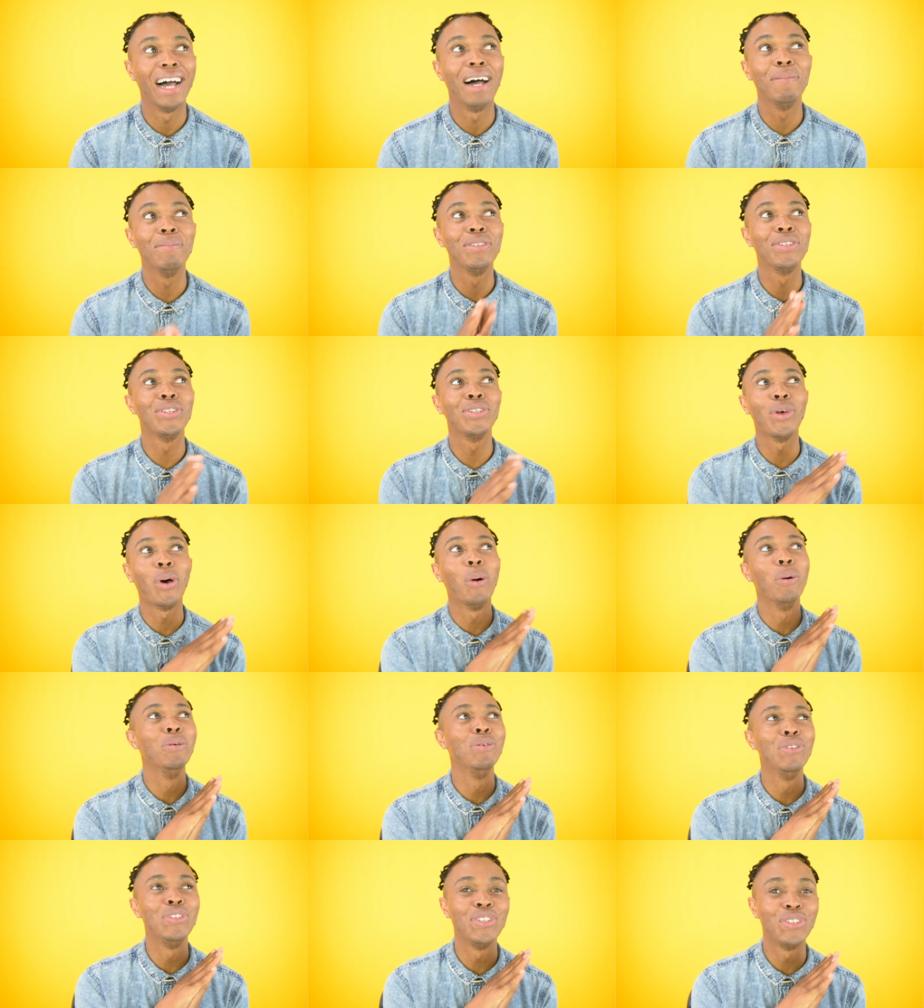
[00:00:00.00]
I'm
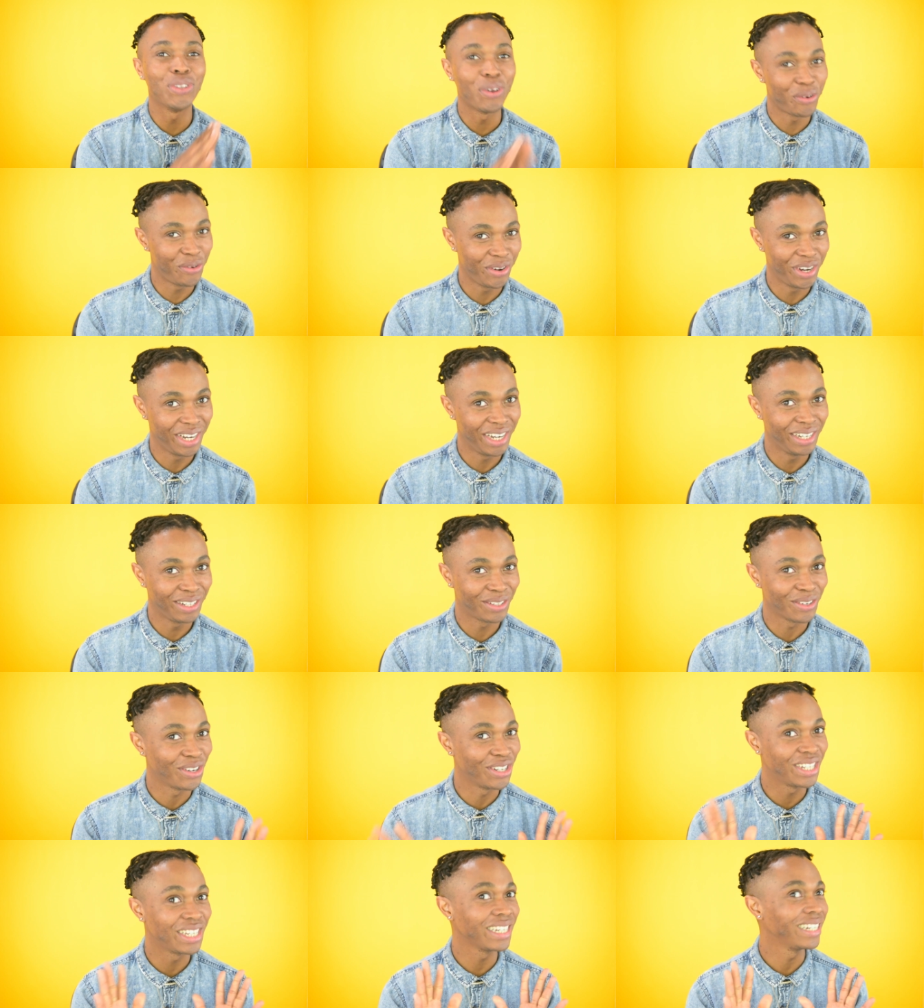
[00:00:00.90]
so sorry.
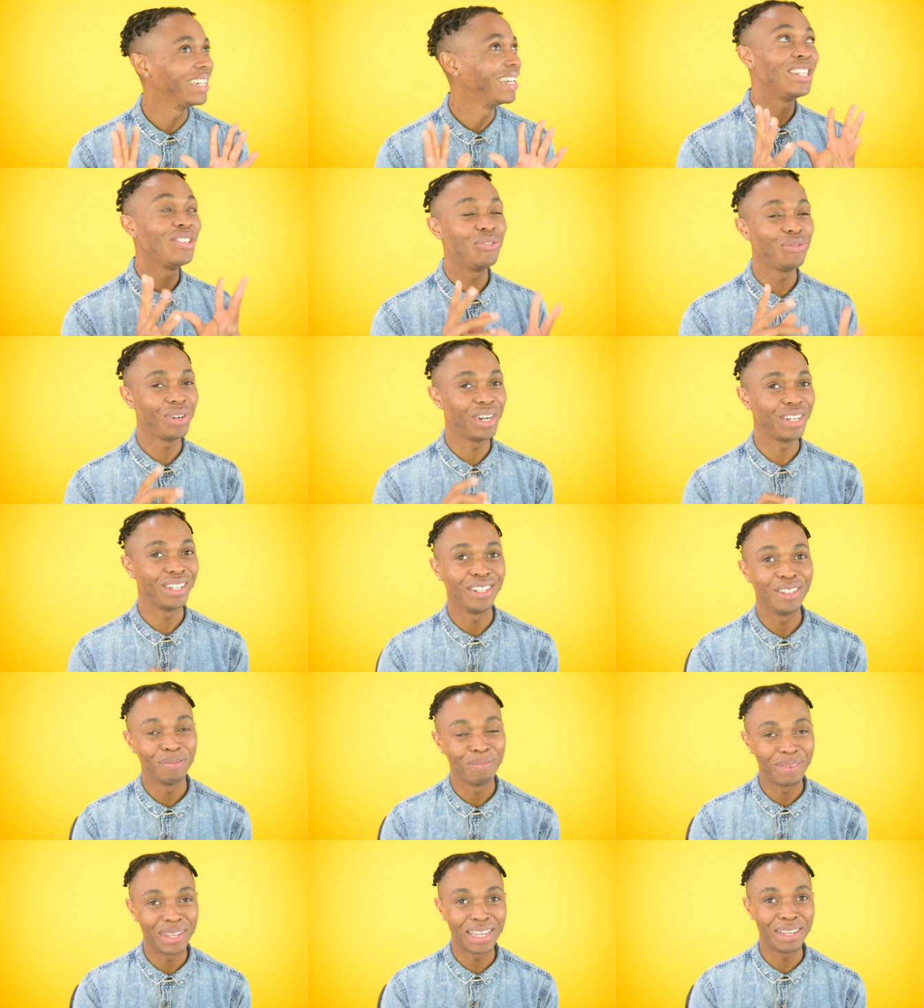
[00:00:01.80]
Don't
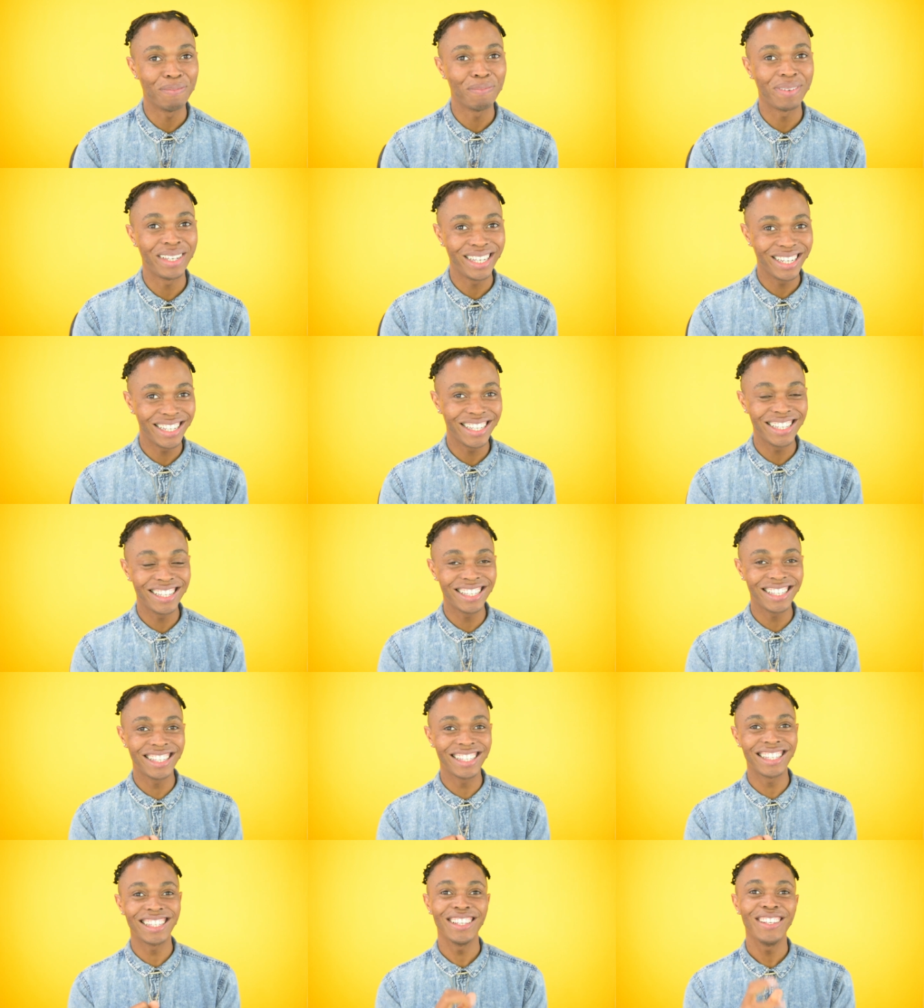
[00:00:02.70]
strangle me,
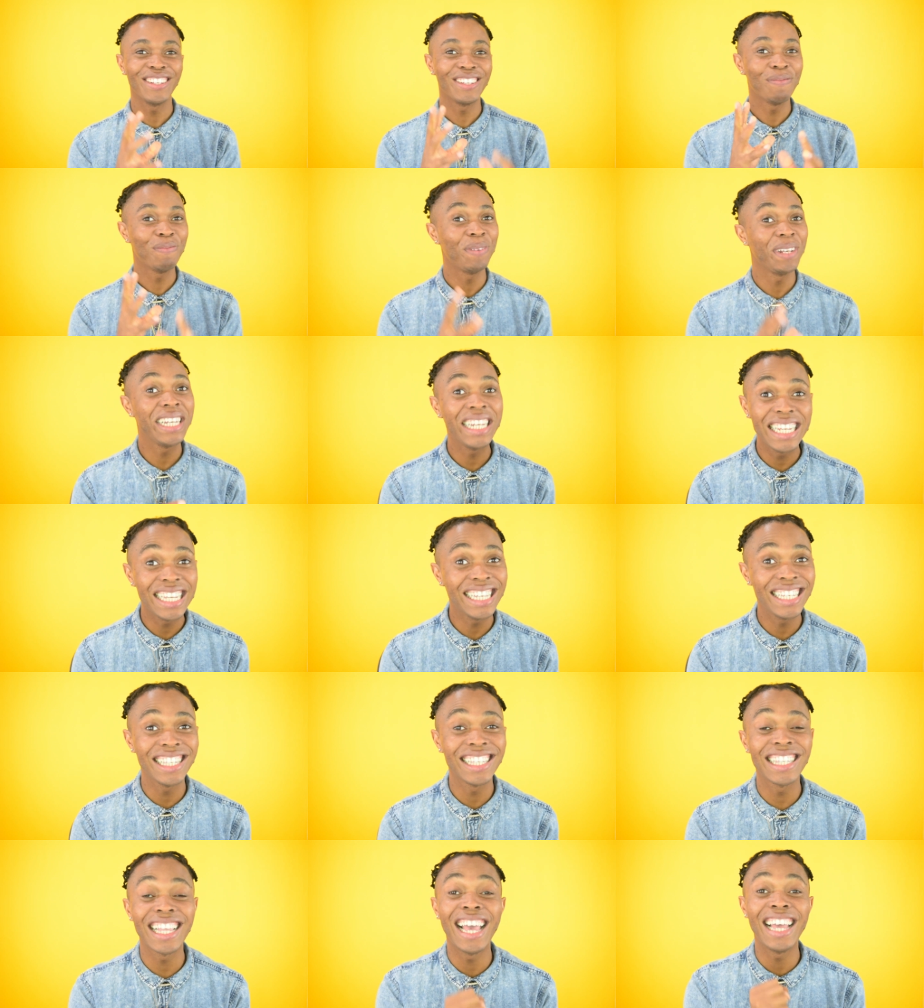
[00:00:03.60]
please,
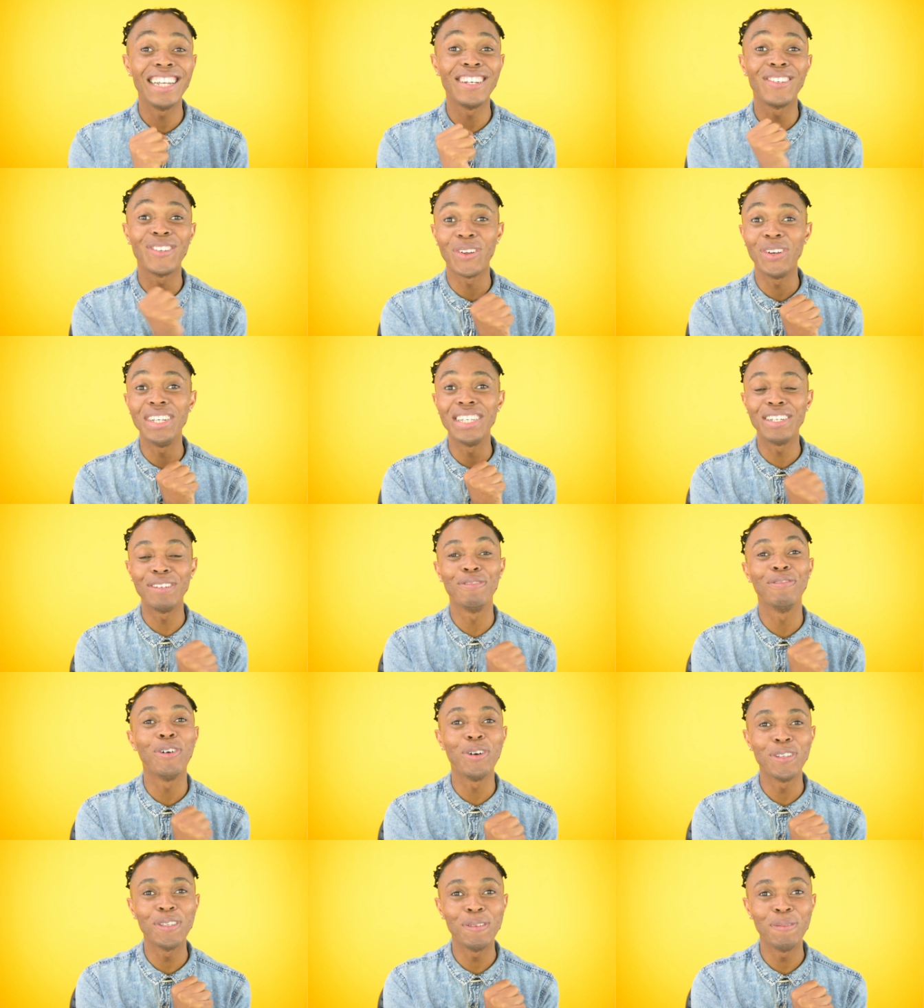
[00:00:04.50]
please, and don't
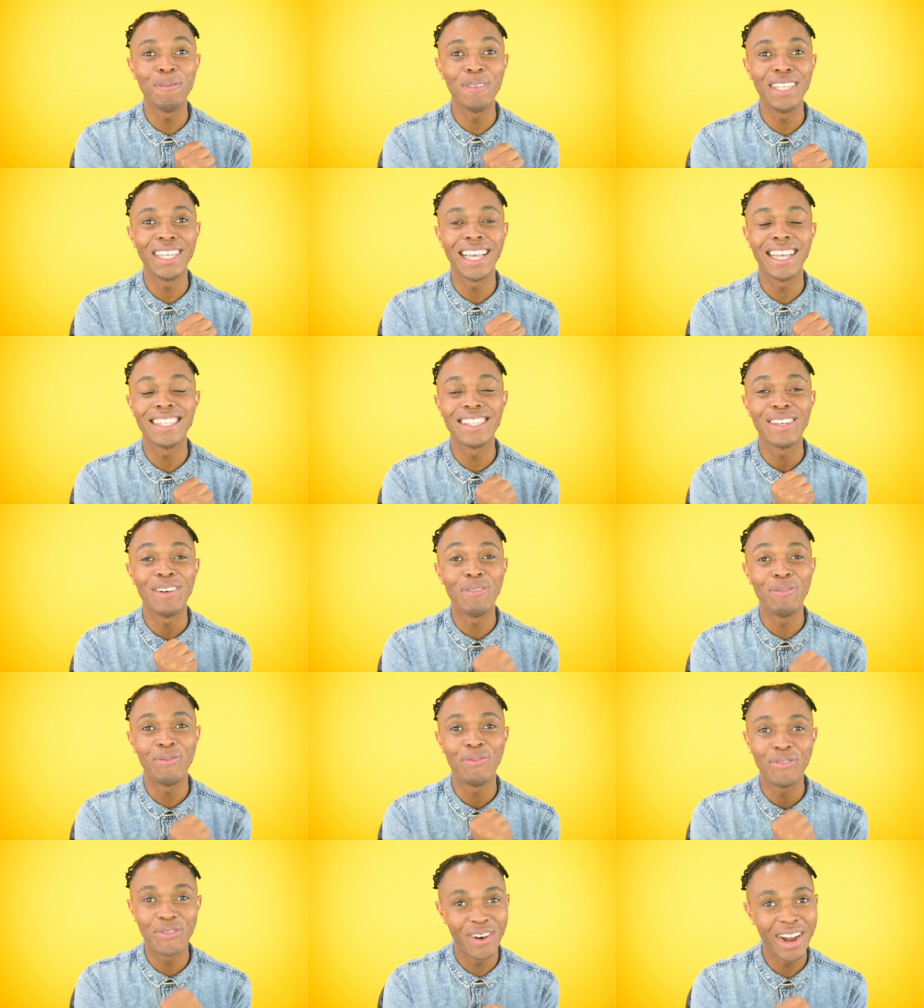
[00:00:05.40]
divorce me as your
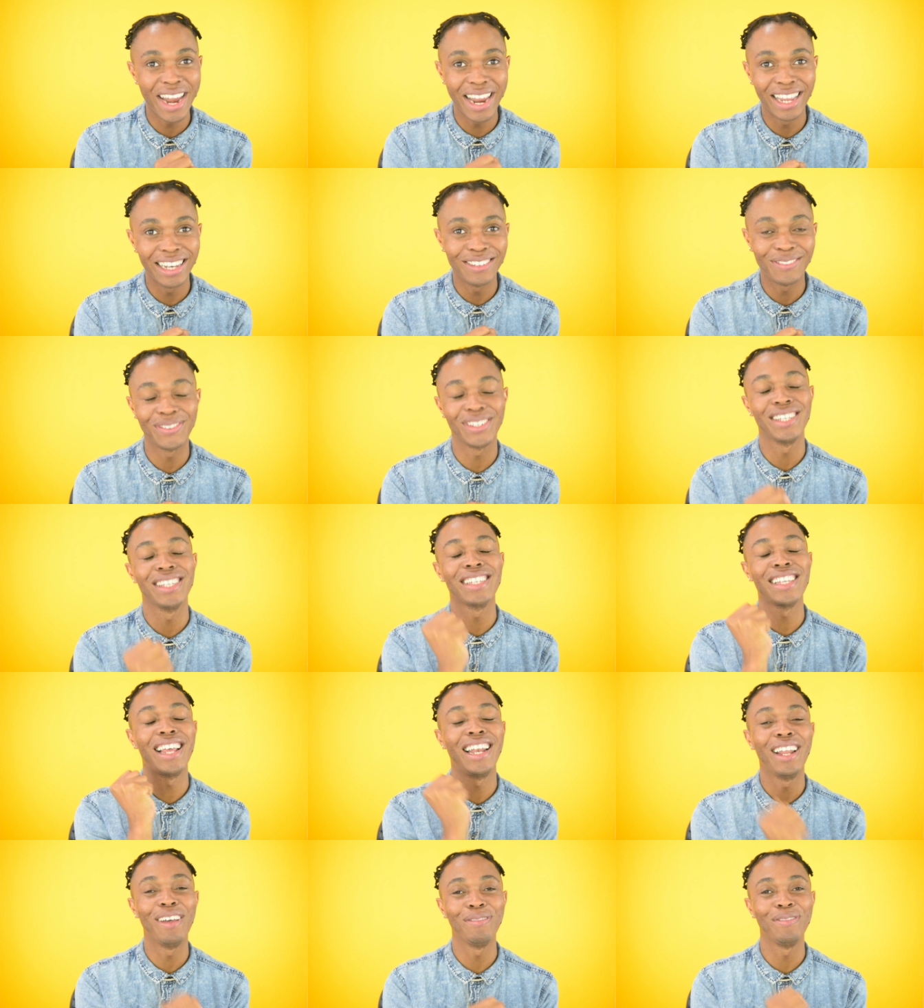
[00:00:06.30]
friend, because
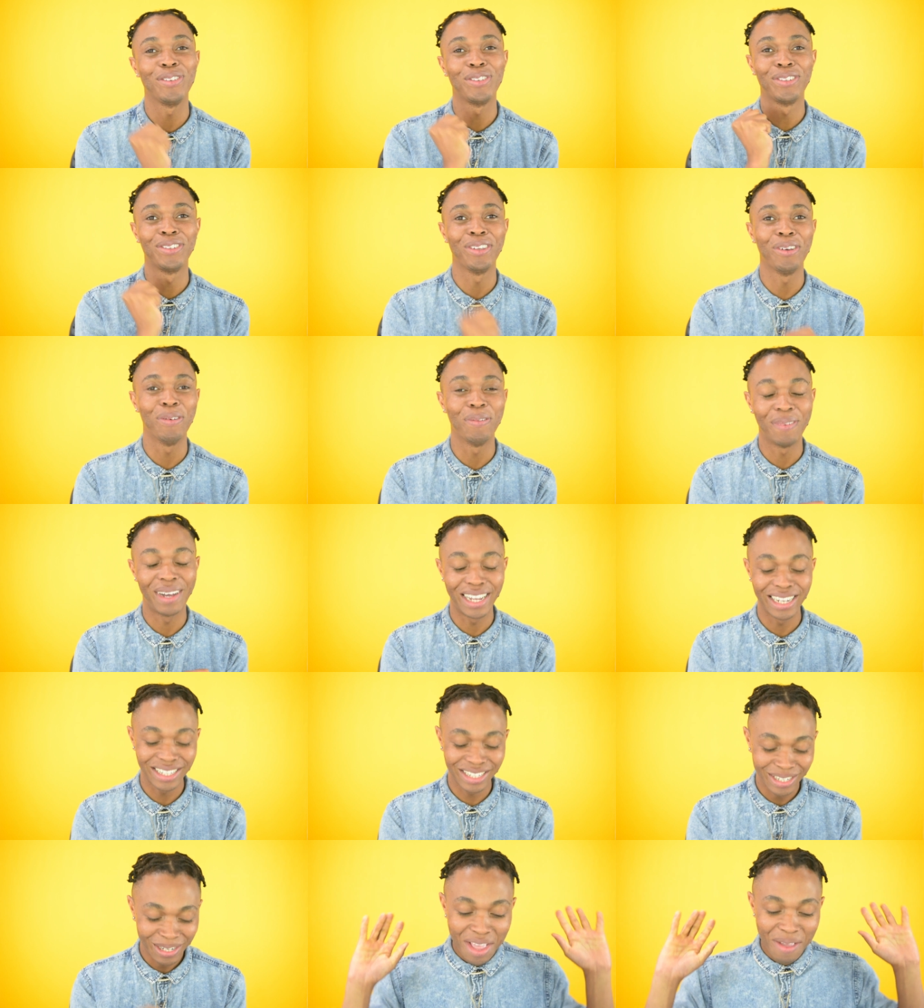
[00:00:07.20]
I love you so much.